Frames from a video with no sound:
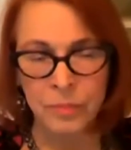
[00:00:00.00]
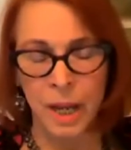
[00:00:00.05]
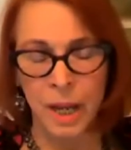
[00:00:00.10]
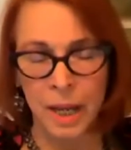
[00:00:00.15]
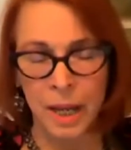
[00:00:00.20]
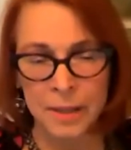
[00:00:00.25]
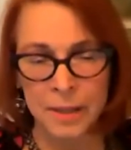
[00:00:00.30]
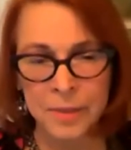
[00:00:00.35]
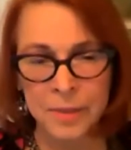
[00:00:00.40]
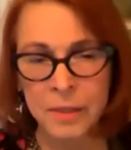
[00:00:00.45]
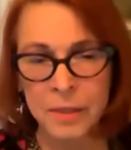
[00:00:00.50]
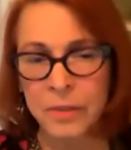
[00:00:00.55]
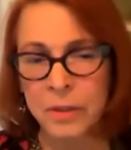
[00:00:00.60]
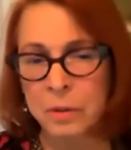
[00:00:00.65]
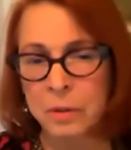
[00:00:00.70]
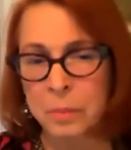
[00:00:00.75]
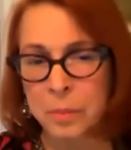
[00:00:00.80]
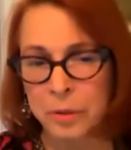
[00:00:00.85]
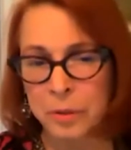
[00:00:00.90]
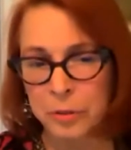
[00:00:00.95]
I think
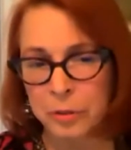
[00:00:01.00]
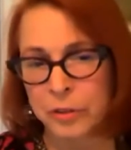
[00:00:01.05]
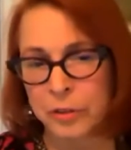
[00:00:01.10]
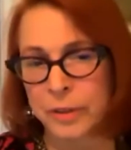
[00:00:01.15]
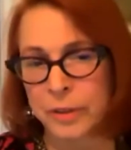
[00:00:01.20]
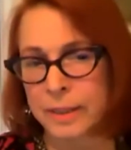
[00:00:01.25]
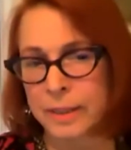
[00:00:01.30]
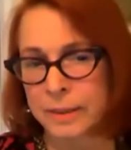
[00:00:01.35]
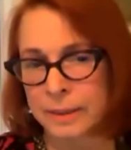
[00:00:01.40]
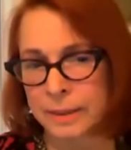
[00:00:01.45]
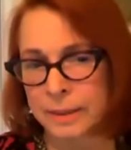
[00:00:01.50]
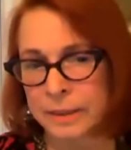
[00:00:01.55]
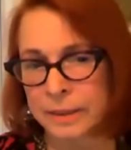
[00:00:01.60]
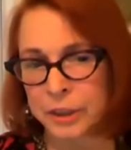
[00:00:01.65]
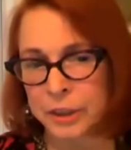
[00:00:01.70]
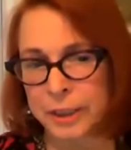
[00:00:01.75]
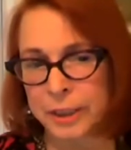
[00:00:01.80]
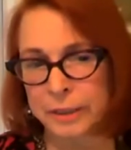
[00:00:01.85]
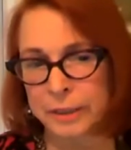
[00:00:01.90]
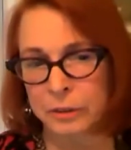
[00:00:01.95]
there are personality
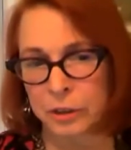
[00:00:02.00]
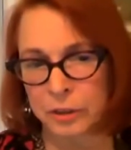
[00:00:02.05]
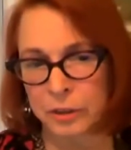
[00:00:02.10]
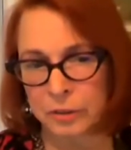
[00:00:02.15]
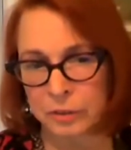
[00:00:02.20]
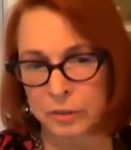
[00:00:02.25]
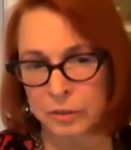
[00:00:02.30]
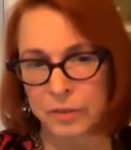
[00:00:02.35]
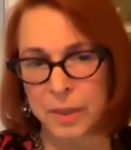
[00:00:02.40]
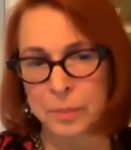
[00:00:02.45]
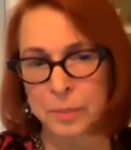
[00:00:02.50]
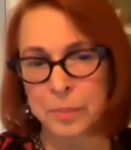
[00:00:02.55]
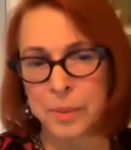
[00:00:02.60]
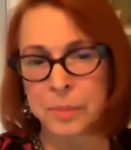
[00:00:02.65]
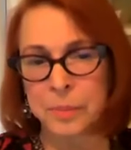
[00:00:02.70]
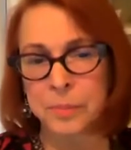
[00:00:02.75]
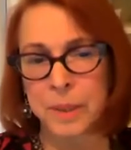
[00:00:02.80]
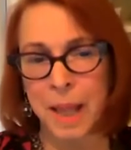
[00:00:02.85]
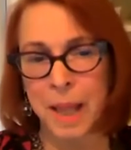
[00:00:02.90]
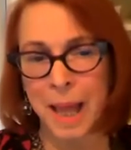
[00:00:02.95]
changes that
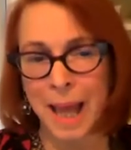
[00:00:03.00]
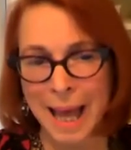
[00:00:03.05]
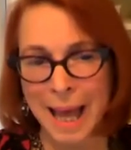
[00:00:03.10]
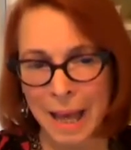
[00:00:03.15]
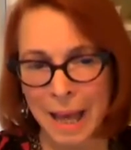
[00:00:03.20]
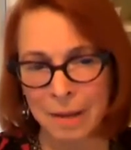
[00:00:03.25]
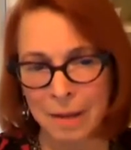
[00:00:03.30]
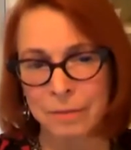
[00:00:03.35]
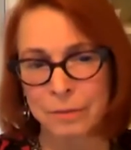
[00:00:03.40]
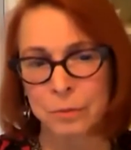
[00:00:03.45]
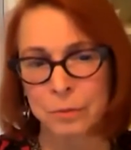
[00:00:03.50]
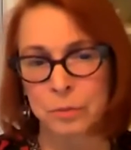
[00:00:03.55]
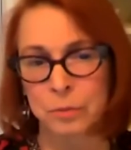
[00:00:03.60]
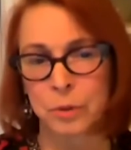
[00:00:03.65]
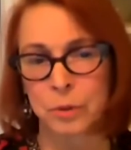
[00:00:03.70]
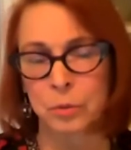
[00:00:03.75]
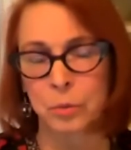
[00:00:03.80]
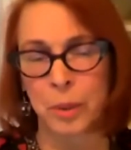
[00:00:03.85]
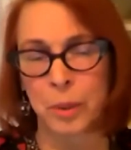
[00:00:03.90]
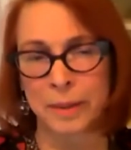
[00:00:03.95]
people have
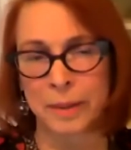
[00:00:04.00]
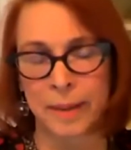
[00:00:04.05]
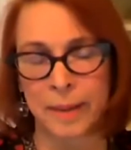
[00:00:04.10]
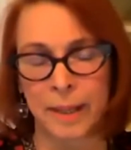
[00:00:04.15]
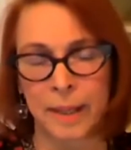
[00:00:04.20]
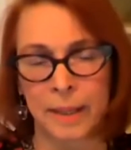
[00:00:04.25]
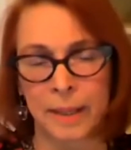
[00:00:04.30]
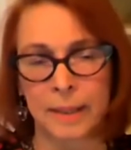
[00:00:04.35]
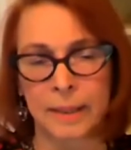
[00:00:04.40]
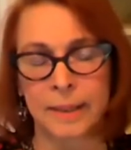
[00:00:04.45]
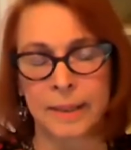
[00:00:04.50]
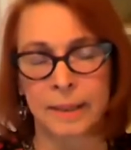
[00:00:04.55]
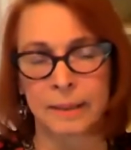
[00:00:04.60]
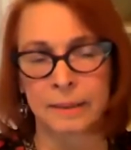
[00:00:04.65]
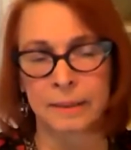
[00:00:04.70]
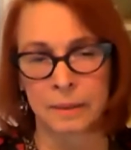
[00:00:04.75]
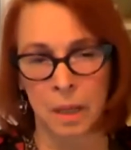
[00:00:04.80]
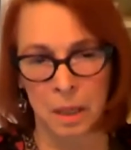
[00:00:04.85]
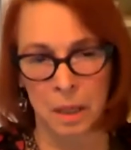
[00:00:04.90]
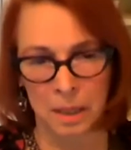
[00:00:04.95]
when they
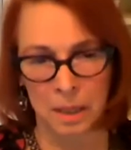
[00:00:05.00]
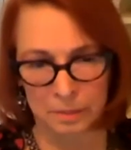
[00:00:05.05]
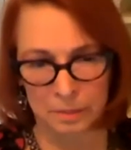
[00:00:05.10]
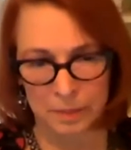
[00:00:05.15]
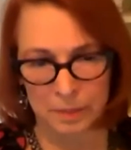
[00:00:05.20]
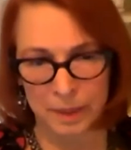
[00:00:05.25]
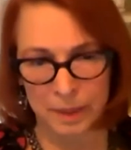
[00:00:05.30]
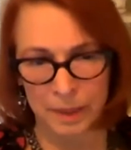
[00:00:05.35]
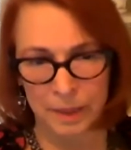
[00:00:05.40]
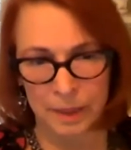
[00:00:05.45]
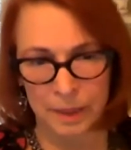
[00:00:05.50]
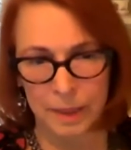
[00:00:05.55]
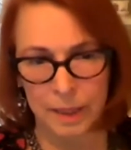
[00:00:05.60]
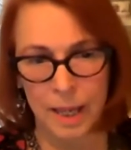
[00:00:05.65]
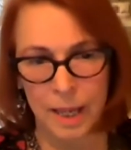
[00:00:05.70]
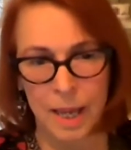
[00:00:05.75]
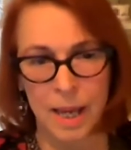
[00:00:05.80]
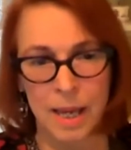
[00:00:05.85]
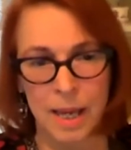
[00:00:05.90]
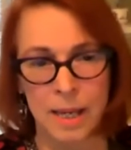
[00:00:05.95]
get Lyme,
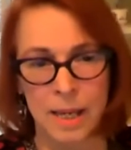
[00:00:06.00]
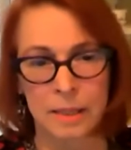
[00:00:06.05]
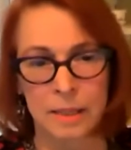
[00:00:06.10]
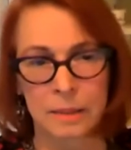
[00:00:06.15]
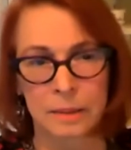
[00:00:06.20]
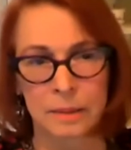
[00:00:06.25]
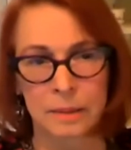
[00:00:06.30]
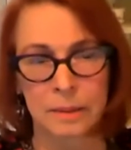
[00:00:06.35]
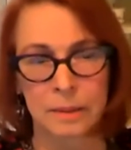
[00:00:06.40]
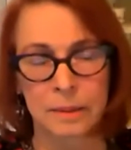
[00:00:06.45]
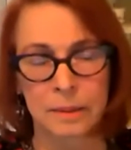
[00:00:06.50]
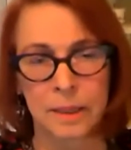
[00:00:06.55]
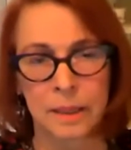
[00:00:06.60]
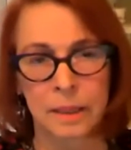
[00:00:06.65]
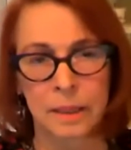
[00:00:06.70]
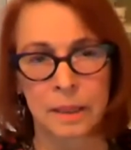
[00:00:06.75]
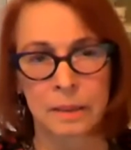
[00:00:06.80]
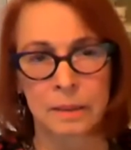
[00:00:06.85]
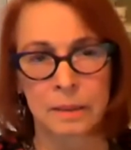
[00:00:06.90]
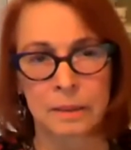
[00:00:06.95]
and
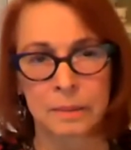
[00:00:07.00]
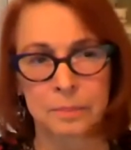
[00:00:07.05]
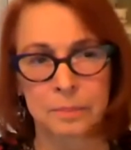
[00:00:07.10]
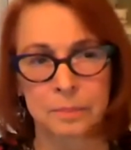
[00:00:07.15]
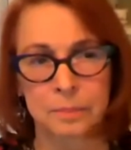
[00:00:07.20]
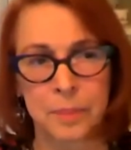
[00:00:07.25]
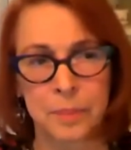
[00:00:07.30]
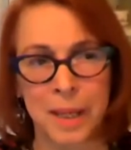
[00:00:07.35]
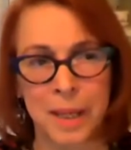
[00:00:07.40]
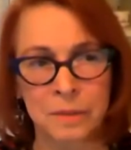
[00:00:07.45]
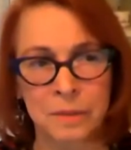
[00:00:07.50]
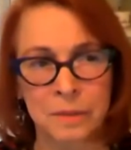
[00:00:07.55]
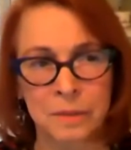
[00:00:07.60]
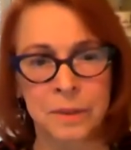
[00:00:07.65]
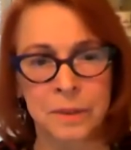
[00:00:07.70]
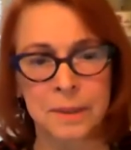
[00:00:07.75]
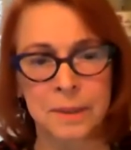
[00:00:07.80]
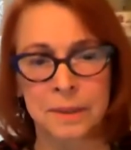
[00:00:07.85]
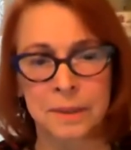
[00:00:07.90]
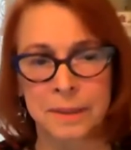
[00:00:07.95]
they're
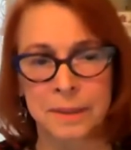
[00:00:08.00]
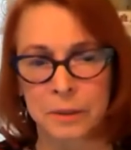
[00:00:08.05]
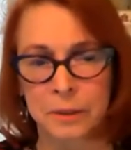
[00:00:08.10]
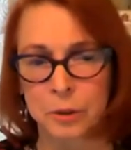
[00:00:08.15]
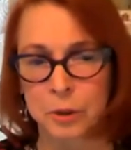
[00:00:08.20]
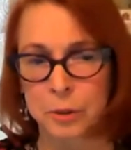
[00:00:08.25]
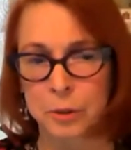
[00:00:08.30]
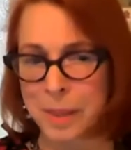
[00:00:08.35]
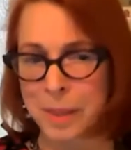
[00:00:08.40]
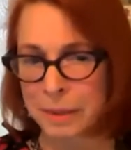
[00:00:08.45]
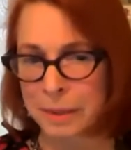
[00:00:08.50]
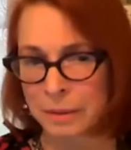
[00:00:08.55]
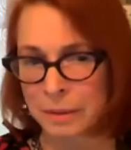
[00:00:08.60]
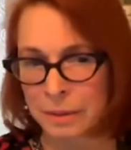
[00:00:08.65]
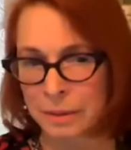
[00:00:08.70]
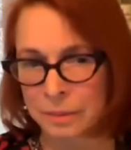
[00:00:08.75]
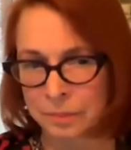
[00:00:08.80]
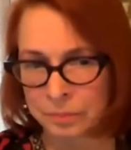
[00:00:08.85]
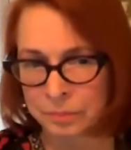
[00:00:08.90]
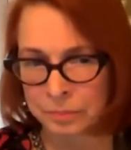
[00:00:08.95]
painful and
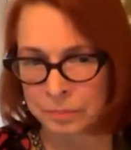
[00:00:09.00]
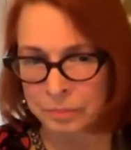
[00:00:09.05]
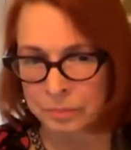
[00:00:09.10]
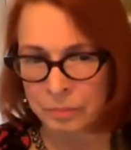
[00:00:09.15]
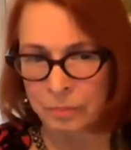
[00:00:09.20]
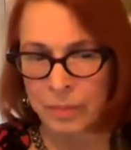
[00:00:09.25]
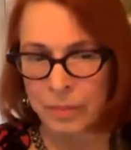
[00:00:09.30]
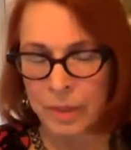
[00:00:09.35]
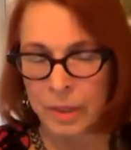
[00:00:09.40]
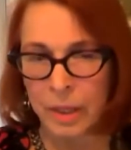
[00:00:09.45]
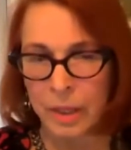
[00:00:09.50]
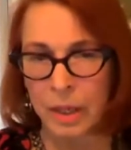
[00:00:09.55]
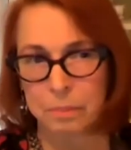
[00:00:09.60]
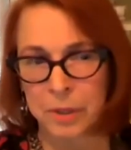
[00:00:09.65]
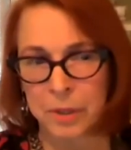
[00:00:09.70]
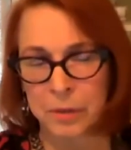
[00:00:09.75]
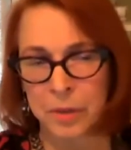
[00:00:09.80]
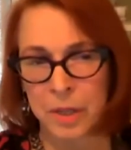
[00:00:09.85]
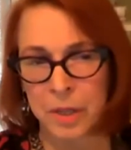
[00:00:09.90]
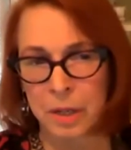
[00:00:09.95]
detrimental,
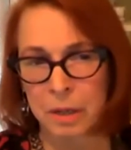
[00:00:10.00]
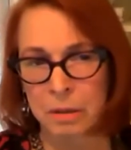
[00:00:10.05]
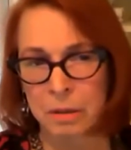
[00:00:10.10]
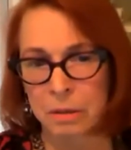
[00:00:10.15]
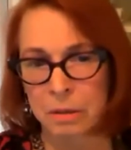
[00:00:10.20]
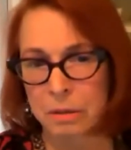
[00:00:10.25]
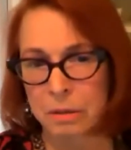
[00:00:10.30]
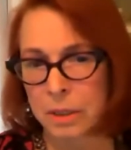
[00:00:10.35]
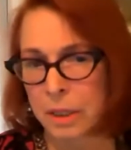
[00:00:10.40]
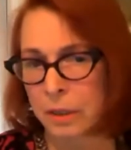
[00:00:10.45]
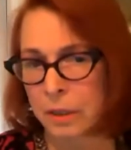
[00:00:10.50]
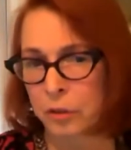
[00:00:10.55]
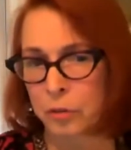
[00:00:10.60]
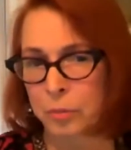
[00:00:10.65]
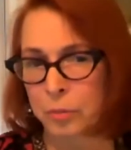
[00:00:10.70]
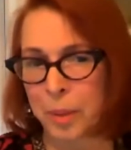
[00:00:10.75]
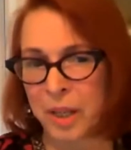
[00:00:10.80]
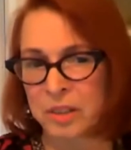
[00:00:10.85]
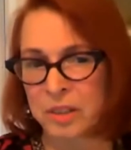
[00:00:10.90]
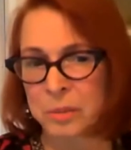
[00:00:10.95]
but they're
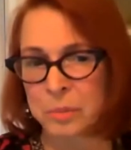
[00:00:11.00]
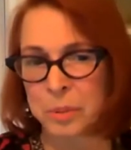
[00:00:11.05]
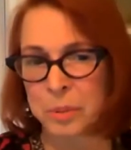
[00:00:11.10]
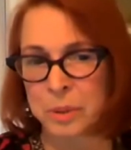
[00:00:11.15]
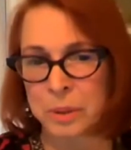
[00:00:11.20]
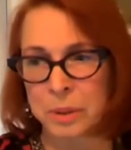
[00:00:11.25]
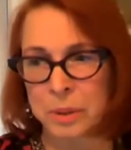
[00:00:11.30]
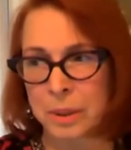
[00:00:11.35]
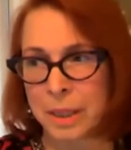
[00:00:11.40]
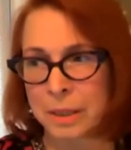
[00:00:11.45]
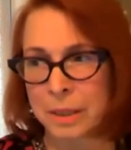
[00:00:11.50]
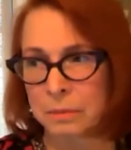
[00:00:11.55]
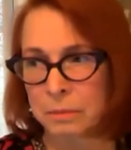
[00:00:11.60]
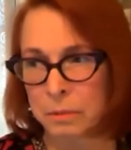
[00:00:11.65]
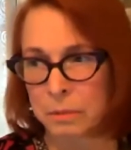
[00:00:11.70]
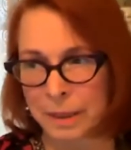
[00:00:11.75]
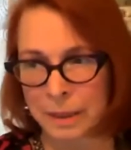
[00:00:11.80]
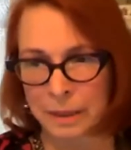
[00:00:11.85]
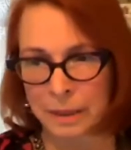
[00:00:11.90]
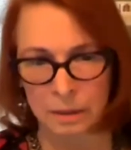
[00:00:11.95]
expectable
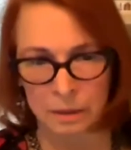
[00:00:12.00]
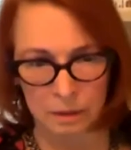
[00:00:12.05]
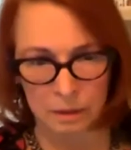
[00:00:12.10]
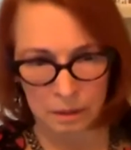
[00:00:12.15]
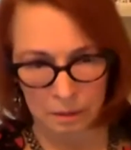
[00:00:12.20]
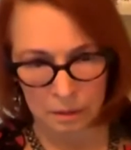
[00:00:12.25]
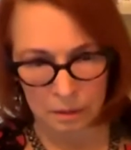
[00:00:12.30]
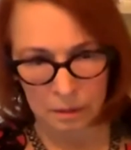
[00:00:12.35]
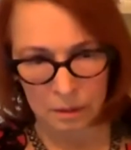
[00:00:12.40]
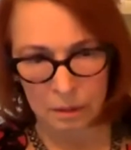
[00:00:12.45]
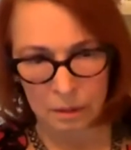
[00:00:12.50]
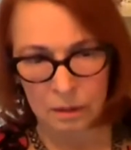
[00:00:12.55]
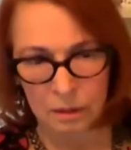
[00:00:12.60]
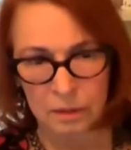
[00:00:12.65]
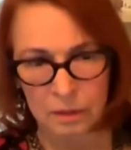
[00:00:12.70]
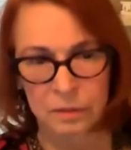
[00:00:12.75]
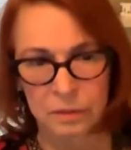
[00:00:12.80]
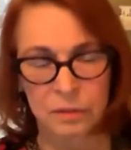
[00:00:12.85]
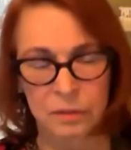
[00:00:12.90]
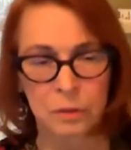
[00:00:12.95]
and real.
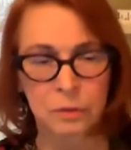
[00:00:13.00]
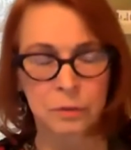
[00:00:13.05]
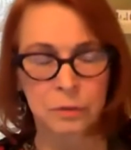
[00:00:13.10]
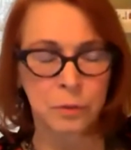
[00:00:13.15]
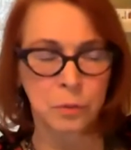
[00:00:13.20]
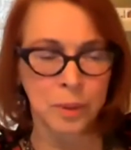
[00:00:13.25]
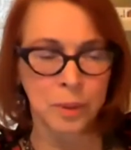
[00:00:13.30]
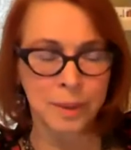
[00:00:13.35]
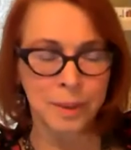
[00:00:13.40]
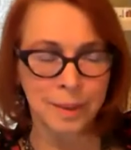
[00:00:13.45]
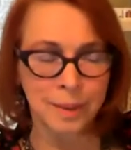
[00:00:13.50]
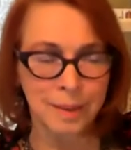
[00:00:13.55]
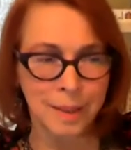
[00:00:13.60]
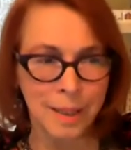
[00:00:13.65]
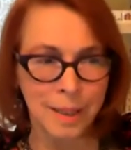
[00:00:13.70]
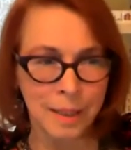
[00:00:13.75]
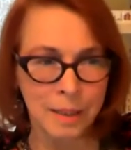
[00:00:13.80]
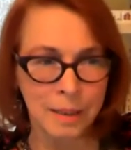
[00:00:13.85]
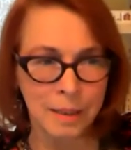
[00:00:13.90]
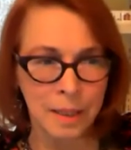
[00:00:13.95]
So for one
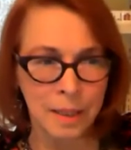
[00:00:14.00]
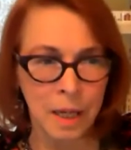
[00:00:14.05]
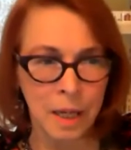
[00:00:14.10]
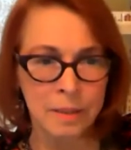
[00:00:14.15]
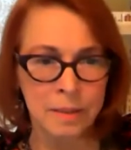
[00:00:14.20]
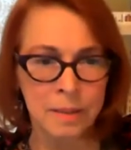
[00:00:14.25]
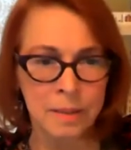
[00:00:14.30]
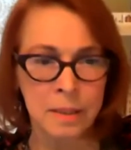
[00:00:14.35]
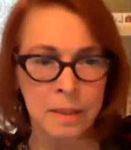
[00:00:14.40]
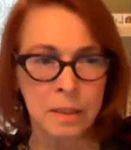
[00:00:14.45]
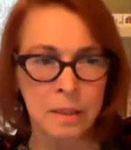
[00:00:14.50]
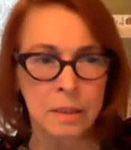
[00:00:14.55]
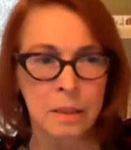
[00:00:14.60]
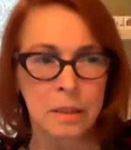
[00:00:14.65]
thing, I think